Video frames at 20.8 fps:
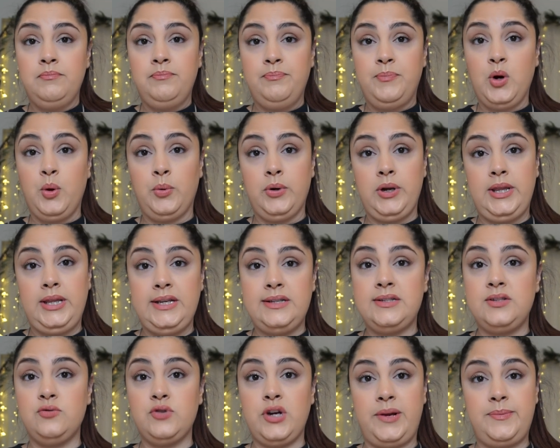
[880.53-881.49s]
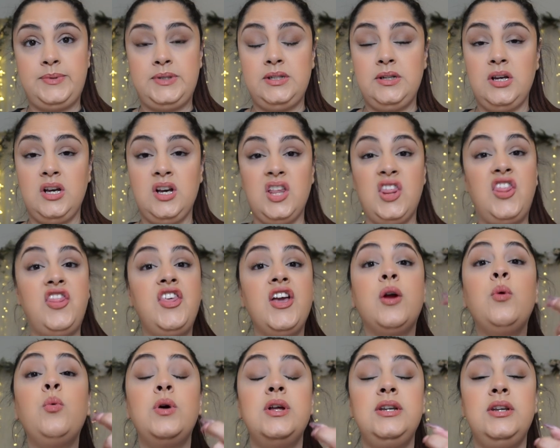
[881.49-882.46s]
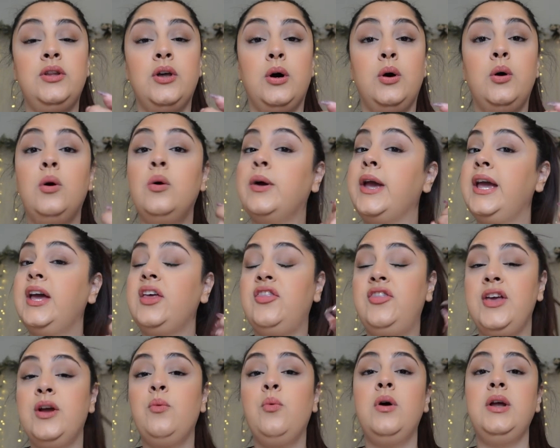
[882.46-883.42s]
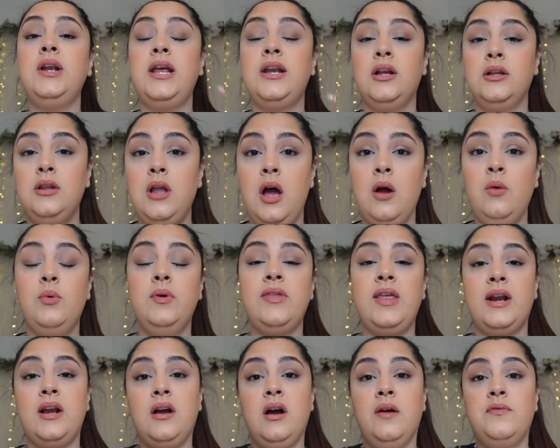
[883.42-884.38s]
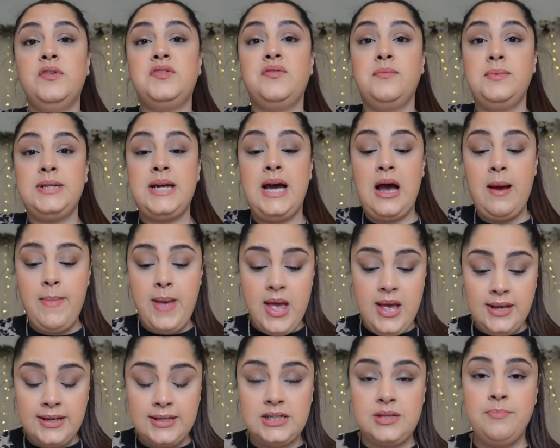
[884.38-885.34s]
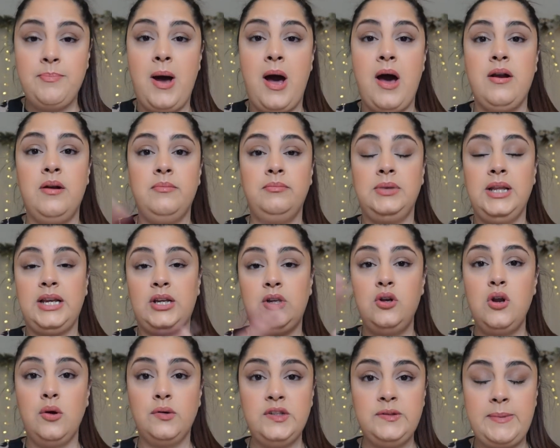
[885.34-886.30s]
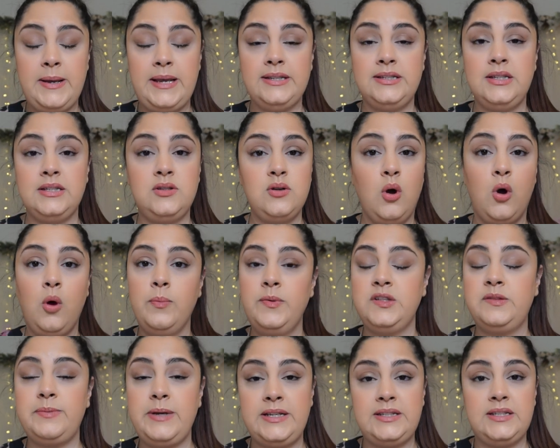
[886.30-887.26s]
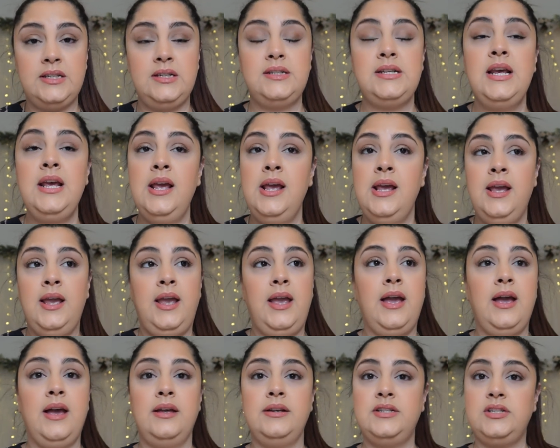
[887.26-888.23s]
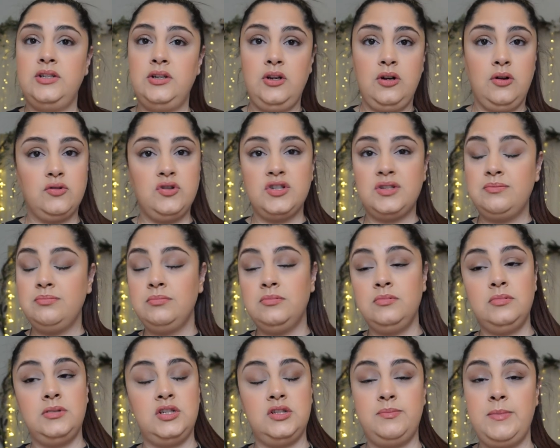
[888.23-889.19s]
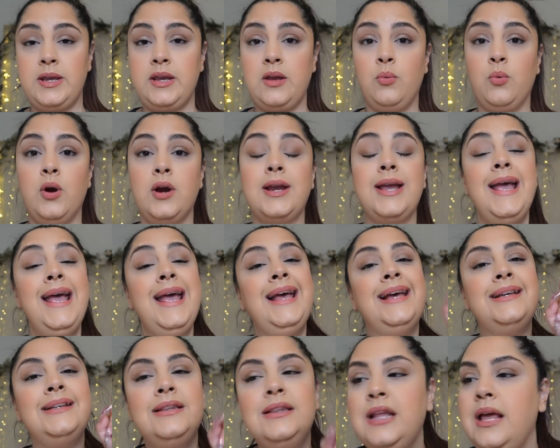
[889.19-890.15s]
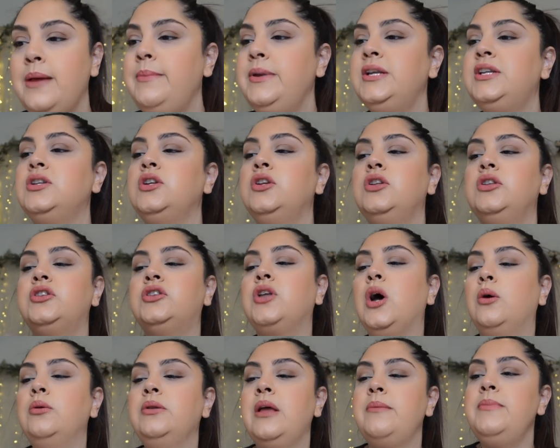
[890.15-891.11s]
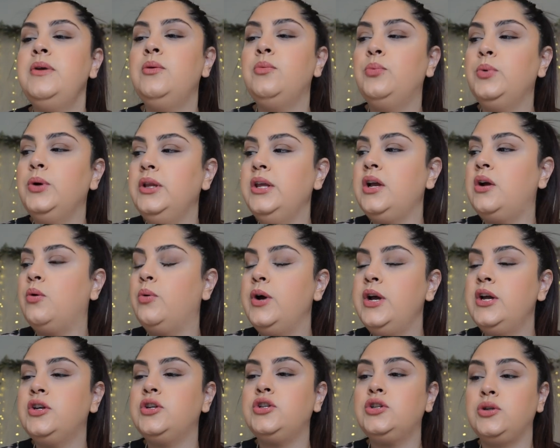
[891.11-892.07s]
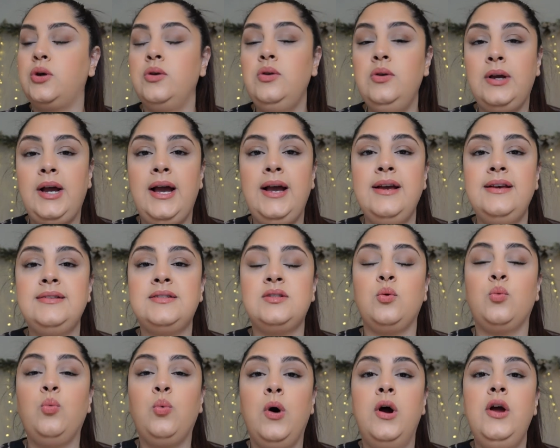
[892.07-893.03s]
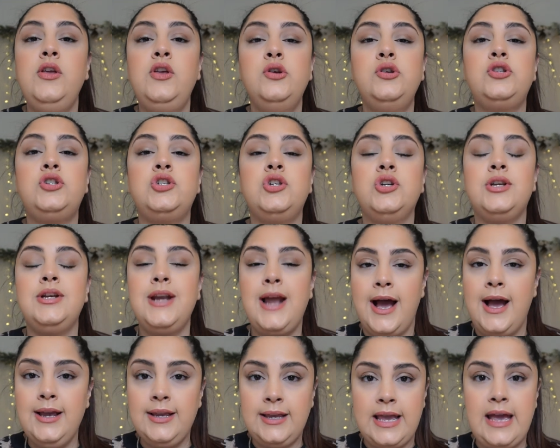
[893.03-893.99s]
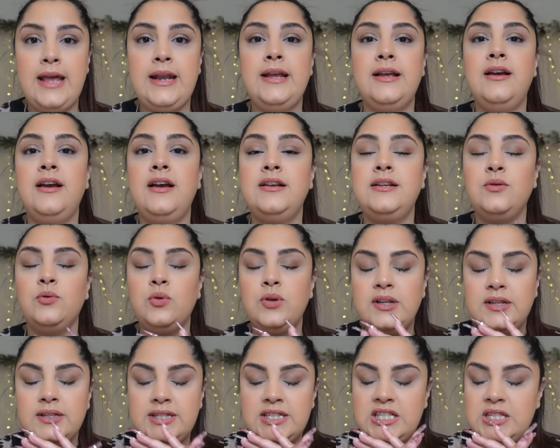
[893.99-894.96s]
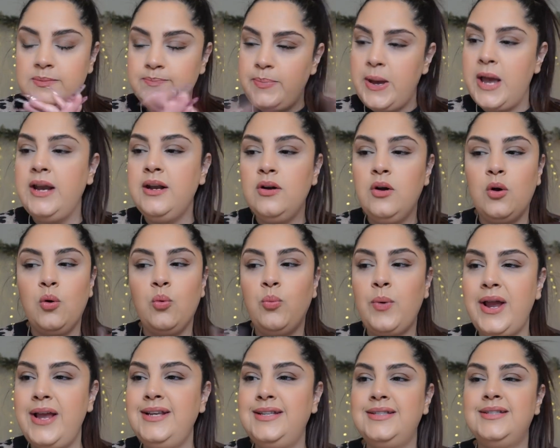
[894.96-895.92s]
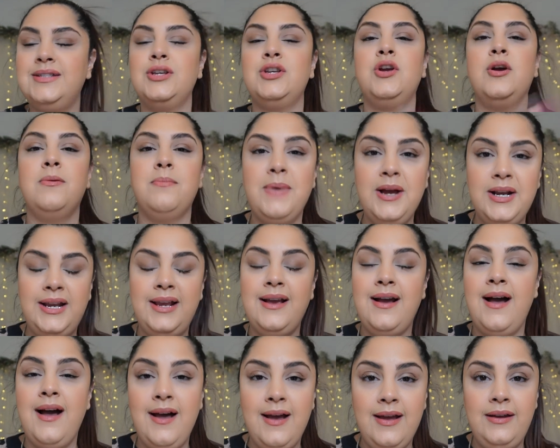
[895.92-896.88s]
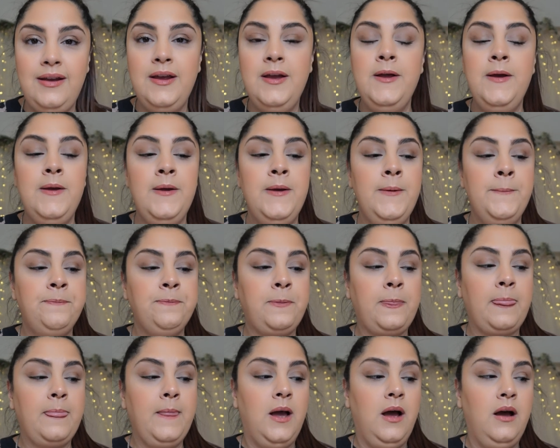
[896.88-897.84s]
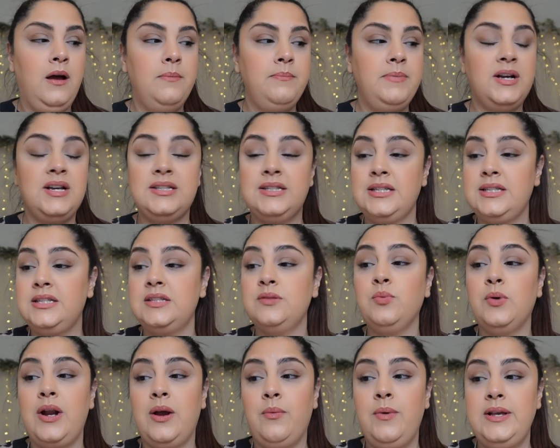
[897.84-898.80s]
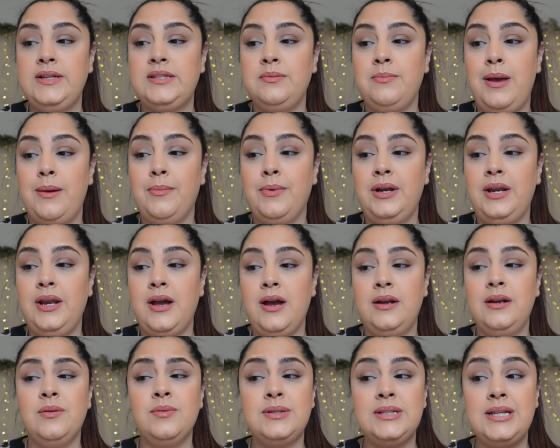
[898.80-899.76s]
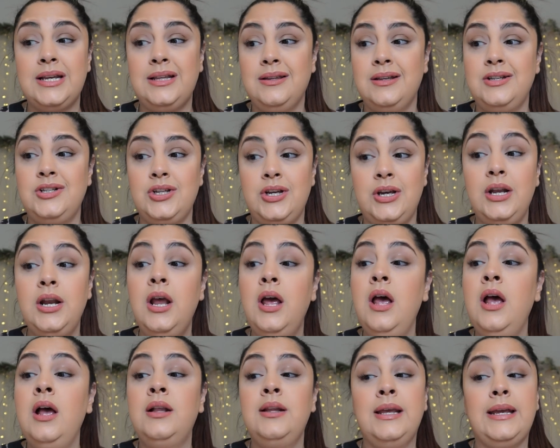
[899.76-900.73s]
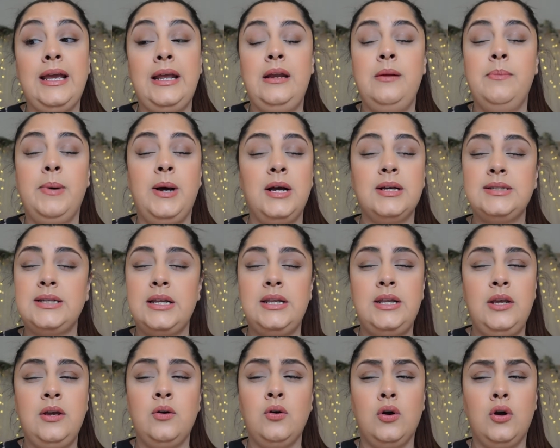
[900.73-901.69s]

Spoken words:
put one of these drapes. thick one though, okay? A thick one and a long one that it covers from top to bottom. Like no spaces, no open spaces, and you know, just make it work. Let me really quick show you guys what you should not get and spend or waste your money on. Because this is what I wasted my money on. It was like legit like $80, I think,